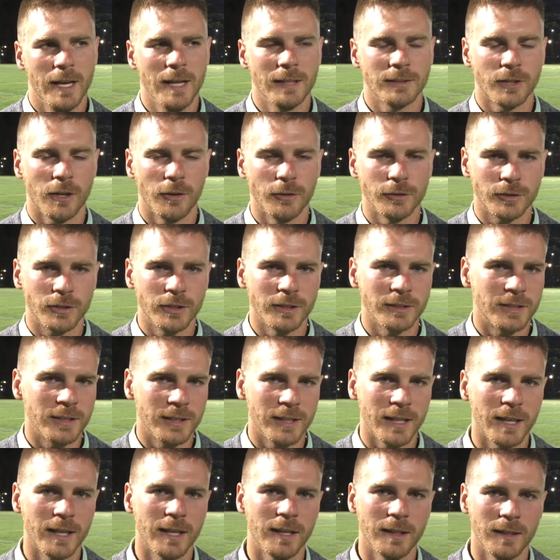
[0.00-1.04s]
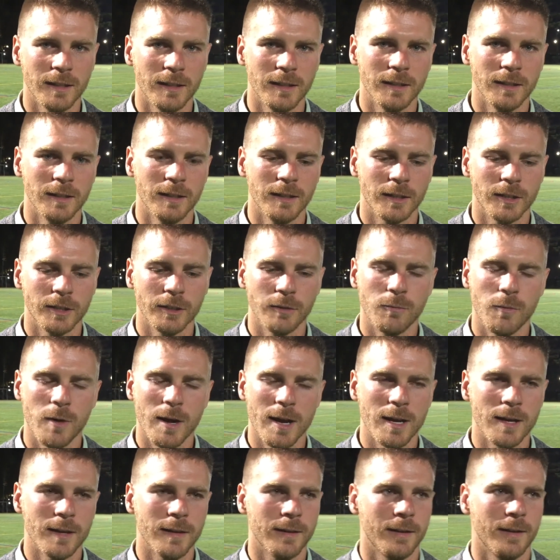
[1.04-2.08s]
Yeah, it's always good to get a, a good
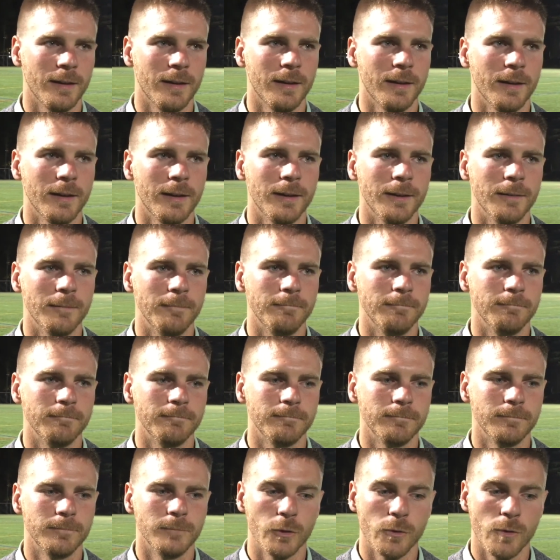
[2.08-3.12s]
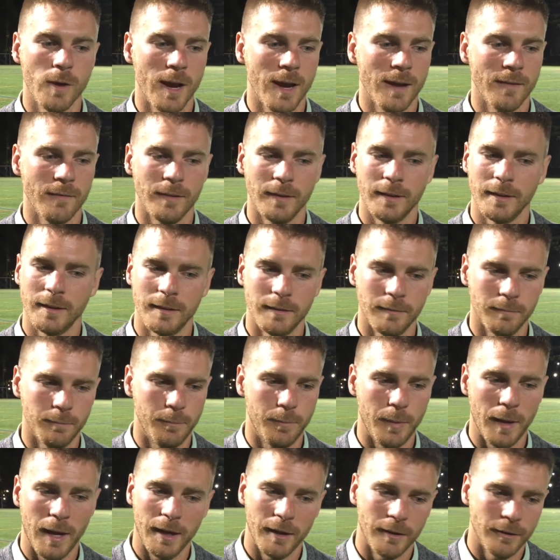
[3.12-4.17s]
win. Um, New Haven
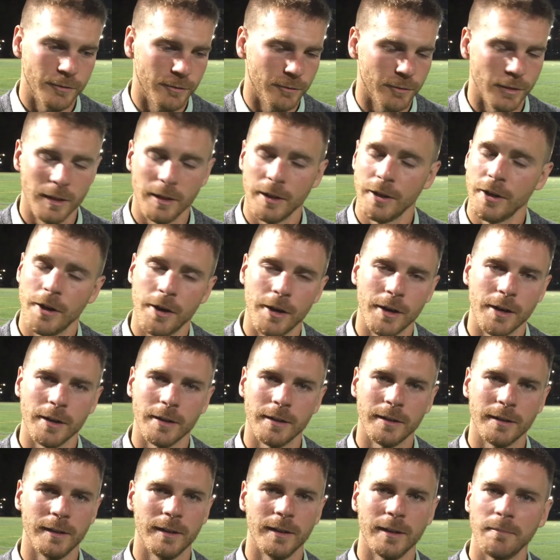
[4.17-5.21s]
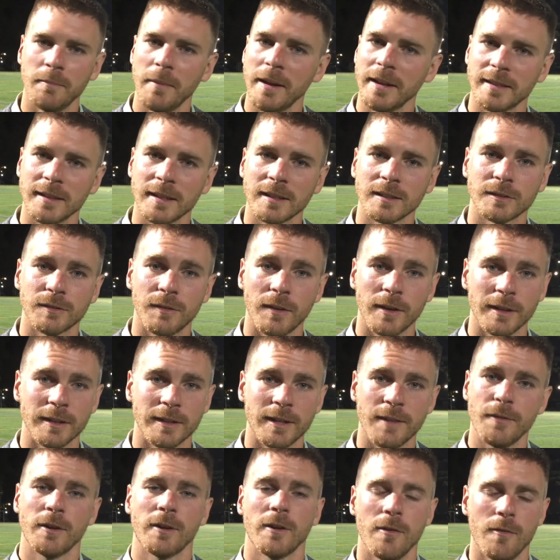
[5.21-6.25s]
battled really hard and made things very
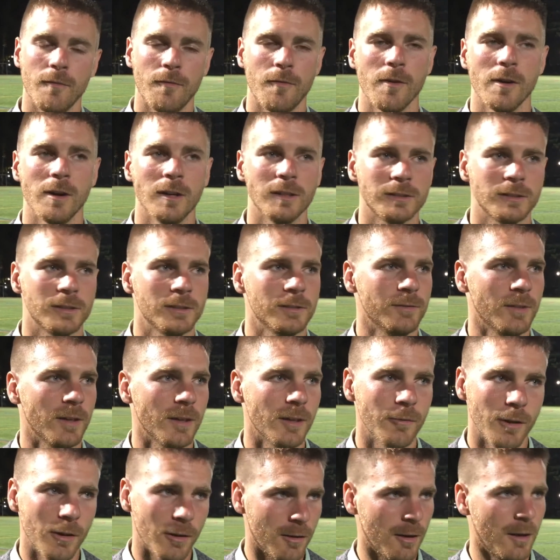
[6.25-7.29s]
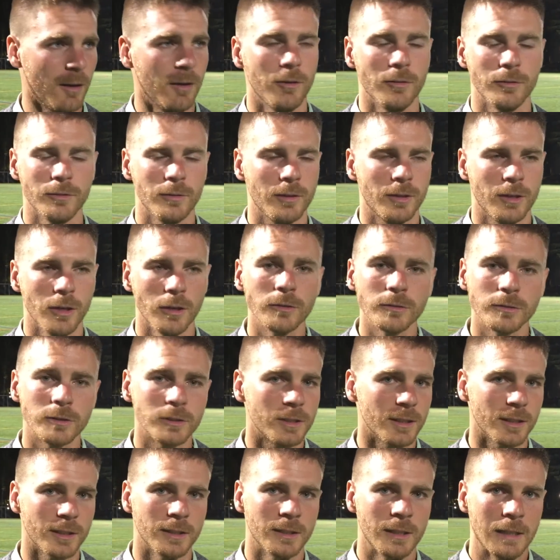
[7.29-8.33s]
difficult for us. They're very well co
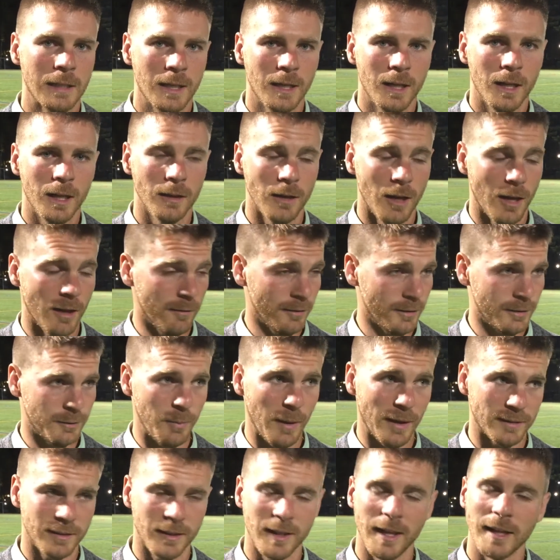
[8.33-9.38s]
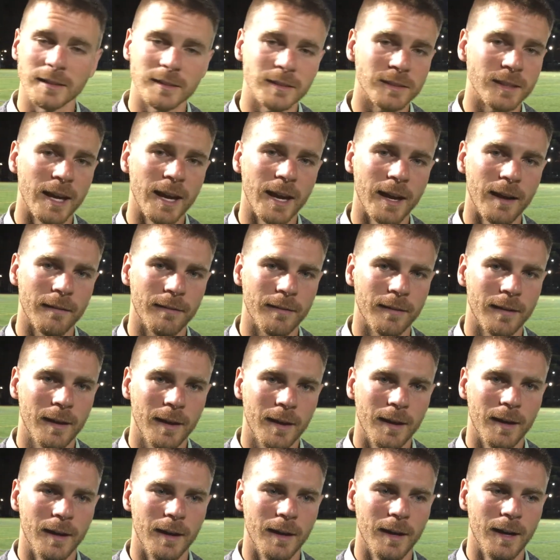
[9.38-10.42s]
coached. A lot of respect to that staff.
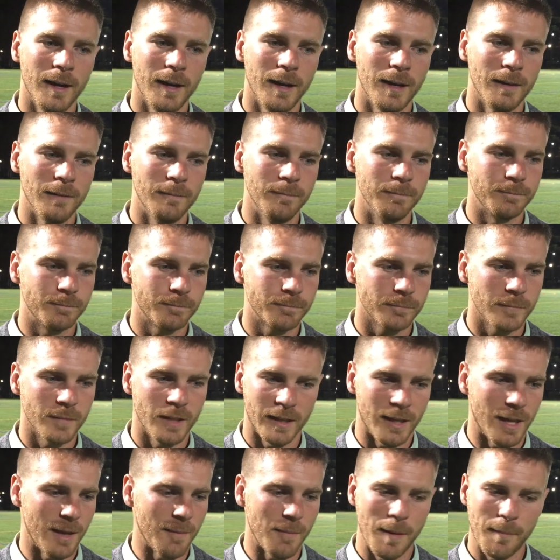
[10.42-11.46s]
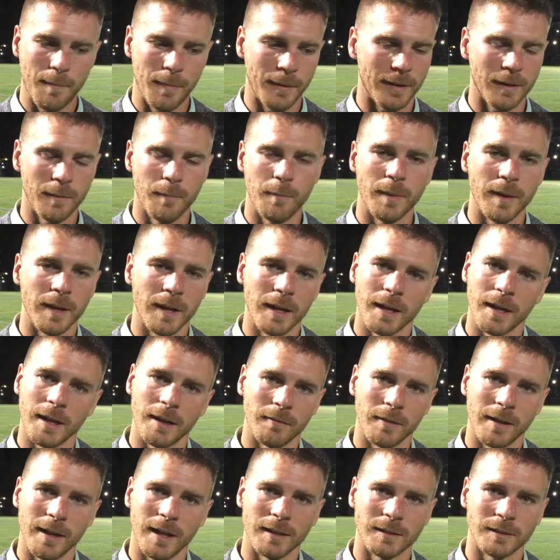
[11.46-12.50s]
Um, they came up and competed,
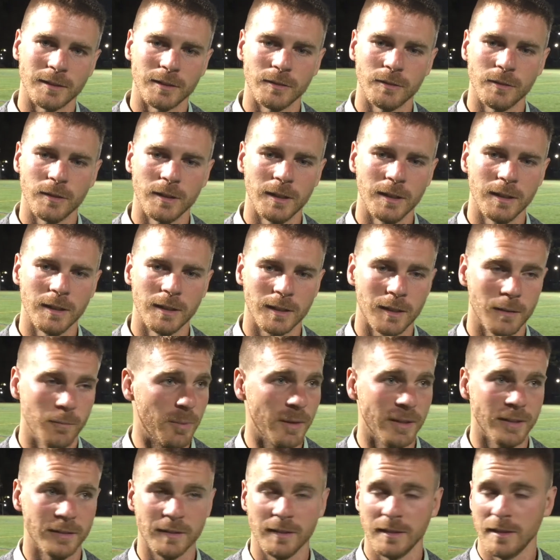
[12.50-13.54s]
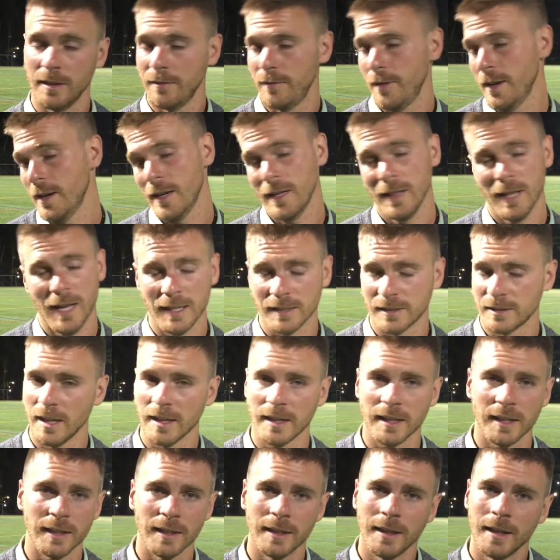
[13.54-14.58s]
and we had to uh, compete to the very last
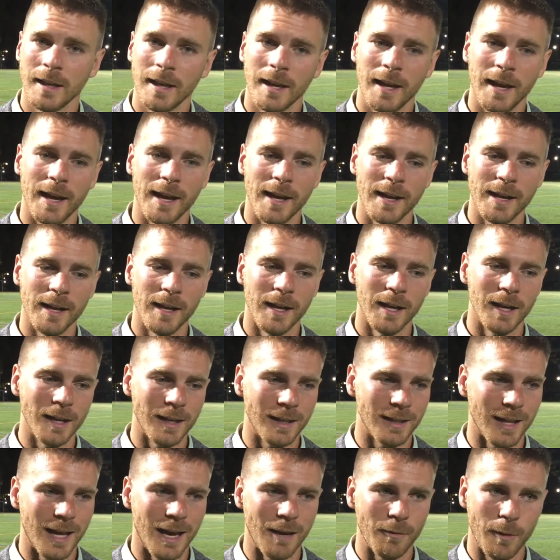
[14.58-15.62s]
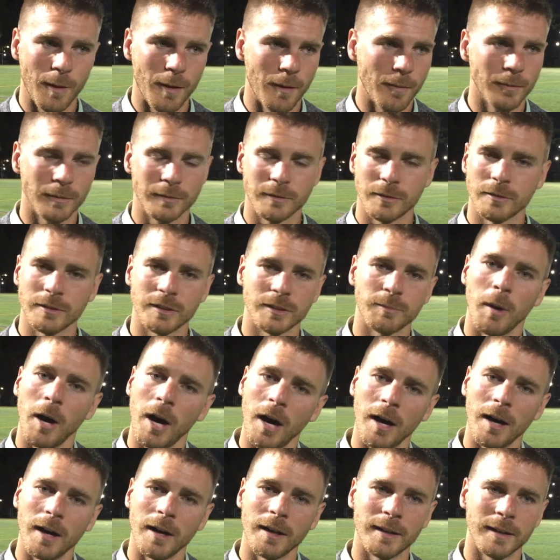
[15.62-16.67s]
second. And uh, glad we were able to
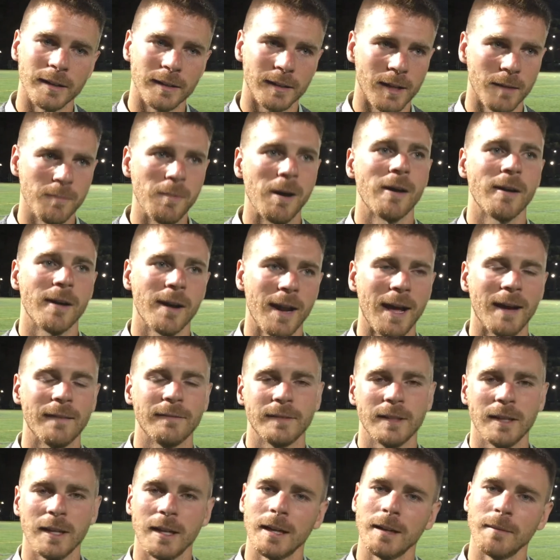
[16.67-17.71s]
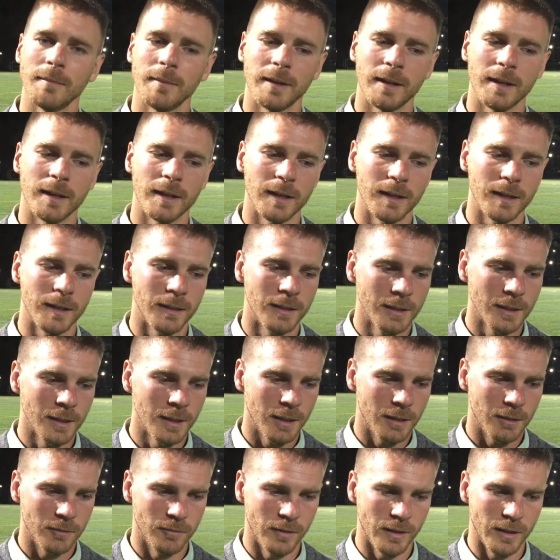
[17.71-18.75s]
respond and come out at halftime and uh,
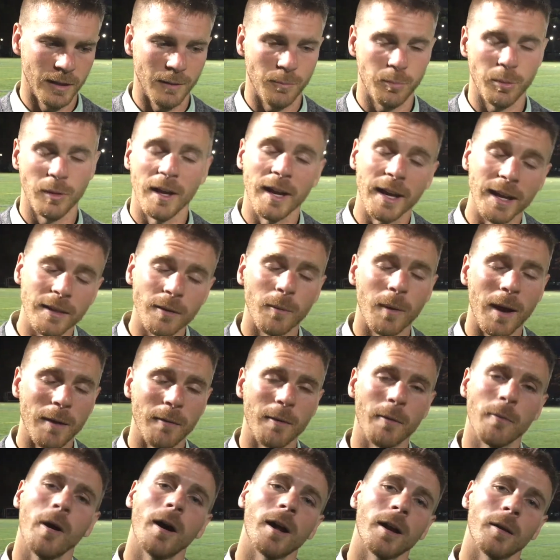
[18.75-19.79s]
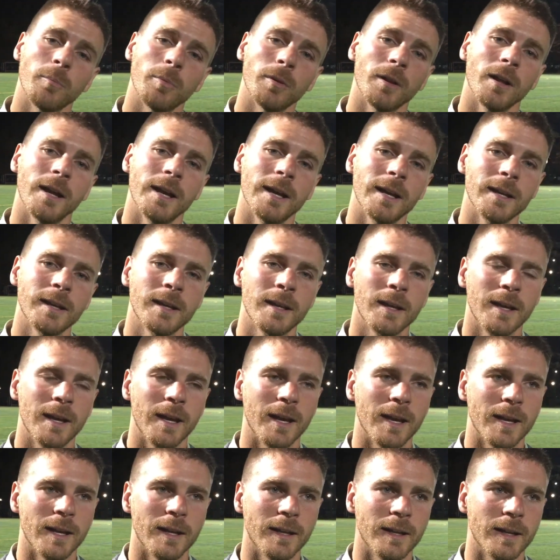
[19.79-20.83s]
really play the way we want to play.
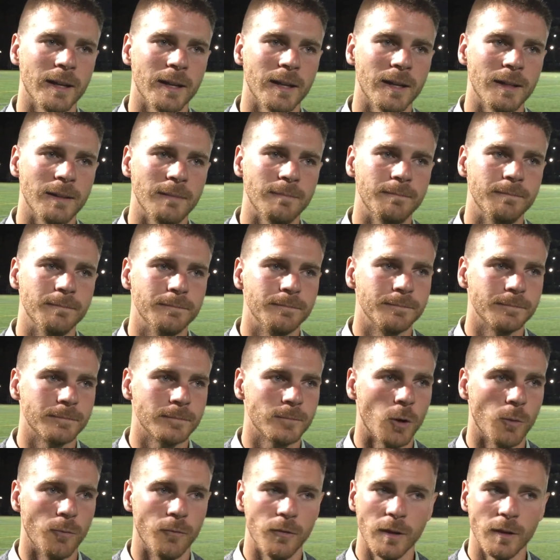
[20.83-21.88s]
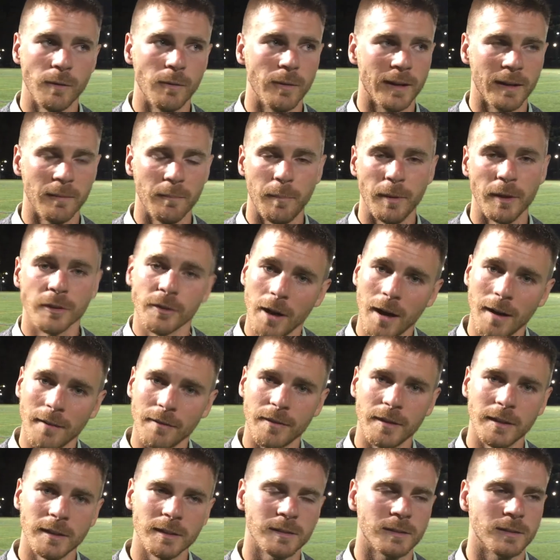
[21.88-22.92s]
And um, hopefully, we can build
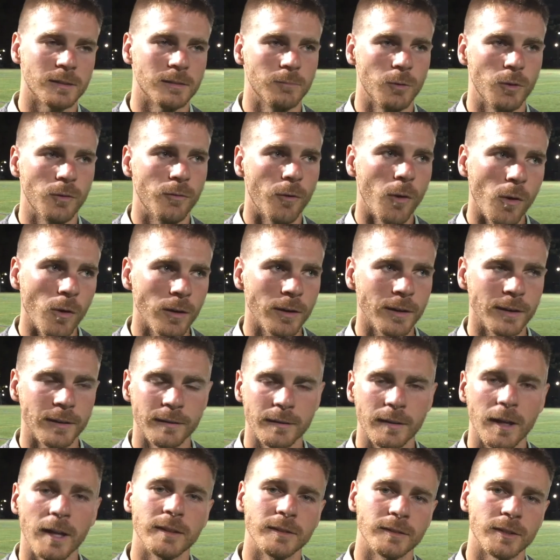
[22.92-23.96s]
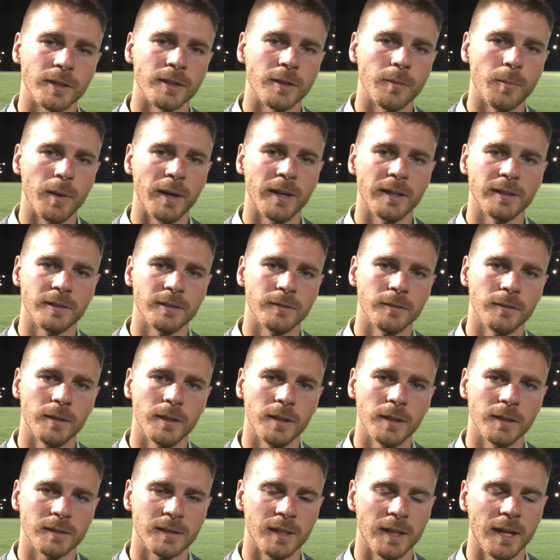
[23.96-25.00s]
off this and move forward and, and turn the page to
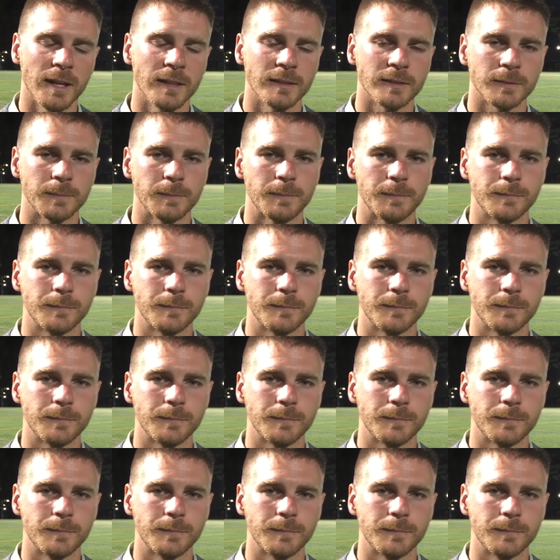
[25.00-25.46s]
uh, St. A's.